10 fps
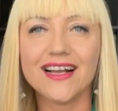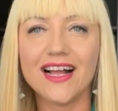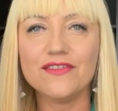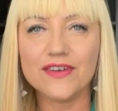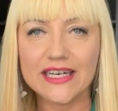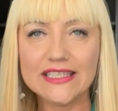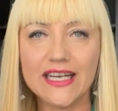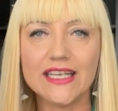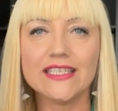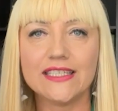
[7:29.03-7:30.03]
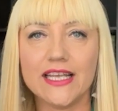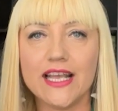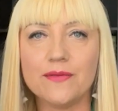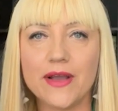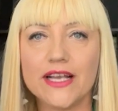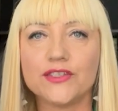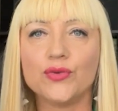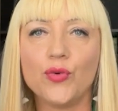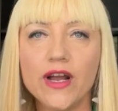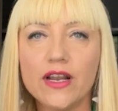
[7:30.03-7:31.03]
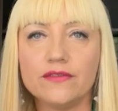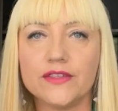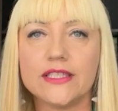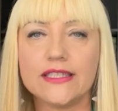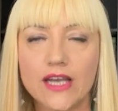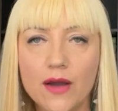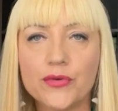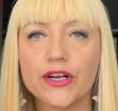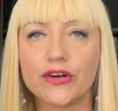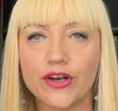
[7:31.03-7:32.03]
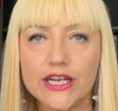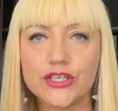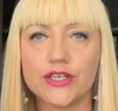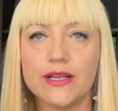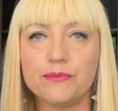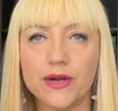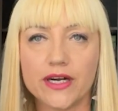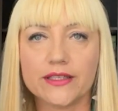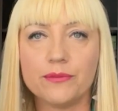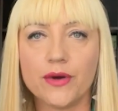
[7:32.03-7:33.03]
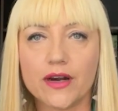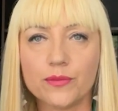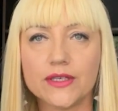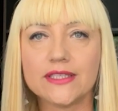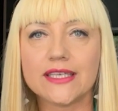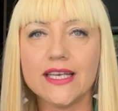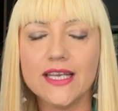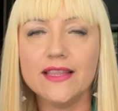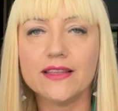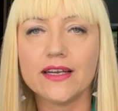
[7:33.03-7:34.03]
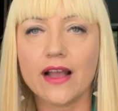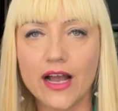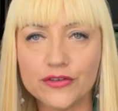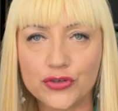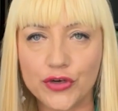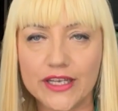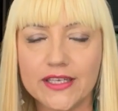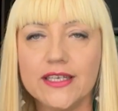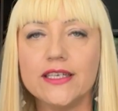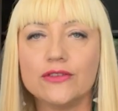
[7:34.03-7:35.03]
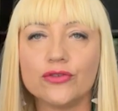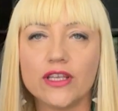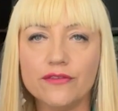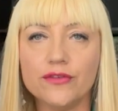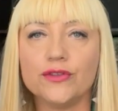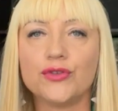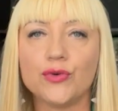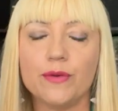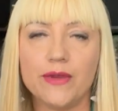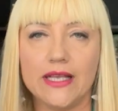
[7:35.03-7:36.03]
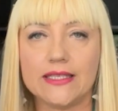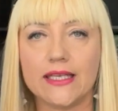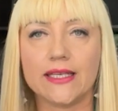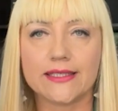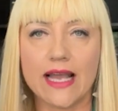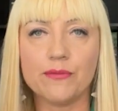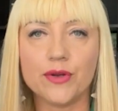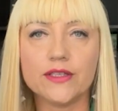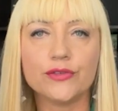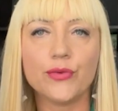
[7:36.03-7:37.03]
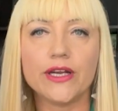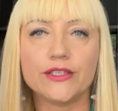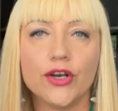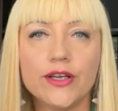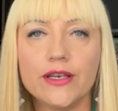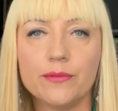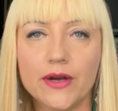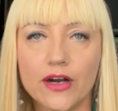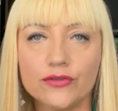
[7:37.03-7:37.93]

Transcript: Alpharetta is named as one of the top recreation and park departments in the country. To give you 2 amazing examples, we're talking about